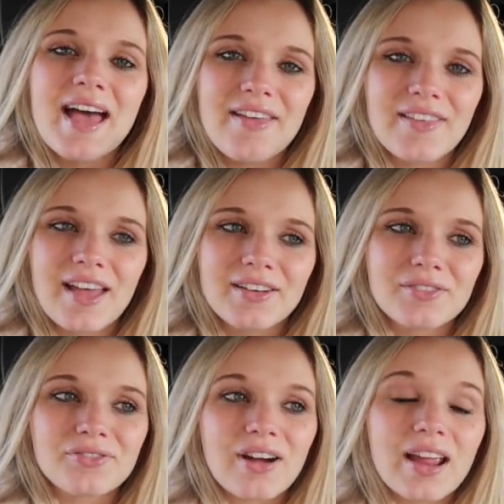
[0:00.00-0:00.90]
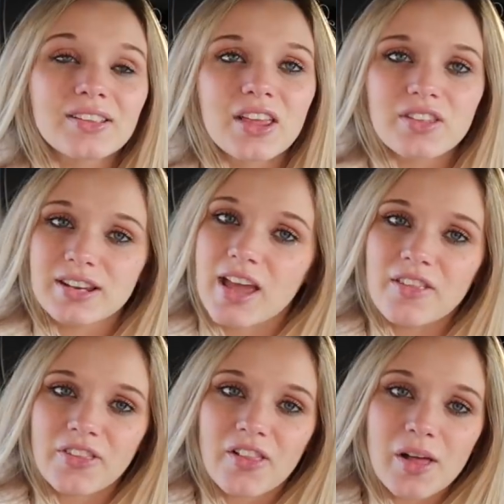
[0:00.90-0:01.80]
and then finally the day
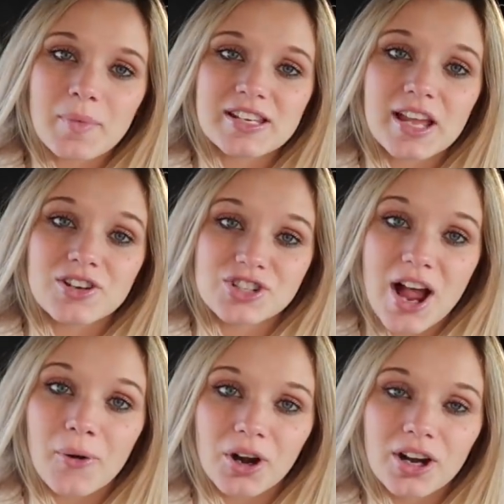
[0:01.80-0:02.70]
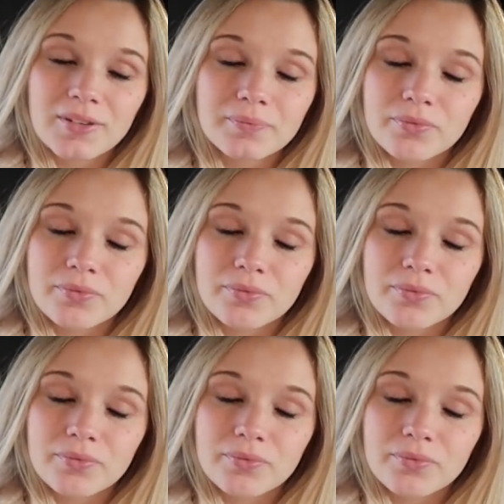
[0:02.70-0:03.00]
that they let me take a shower,